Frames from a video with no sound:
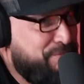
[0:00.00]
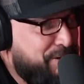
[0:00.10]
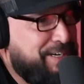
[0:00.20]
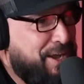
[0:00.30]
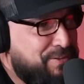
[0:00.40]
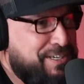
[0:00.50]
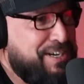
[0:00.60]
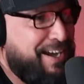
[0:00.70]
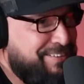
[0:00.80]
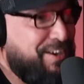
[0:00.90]
if Edcouch
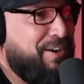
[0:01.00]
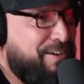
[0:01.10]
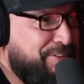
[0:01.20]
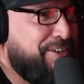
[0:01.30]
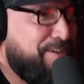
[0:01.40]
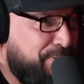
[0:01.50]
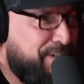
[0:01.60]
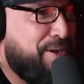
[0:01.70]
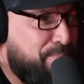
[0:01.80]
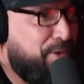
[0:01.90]
and Elsa are ever going to
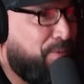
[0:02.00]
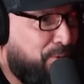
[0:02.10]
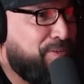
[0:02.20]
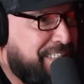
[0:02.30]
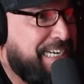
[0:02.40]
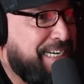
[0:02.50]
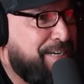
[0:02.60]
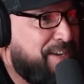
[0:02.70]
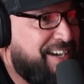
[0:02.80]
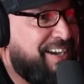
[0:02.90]
become their own
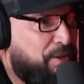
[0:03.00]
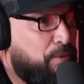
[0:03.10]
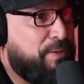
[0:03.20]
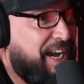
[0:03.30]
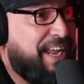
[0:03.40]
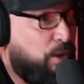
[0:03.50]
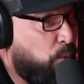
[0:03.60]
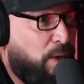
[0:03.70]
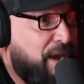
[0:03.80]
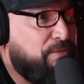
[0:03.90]
team, and then they'll be like
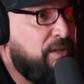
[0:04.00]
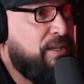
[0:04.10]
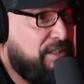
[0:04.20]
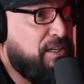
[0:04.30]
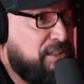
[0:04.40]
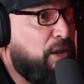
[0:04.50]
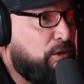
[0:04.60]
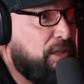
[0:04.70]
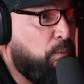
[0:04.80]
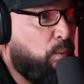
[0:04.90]
a rival, the Delta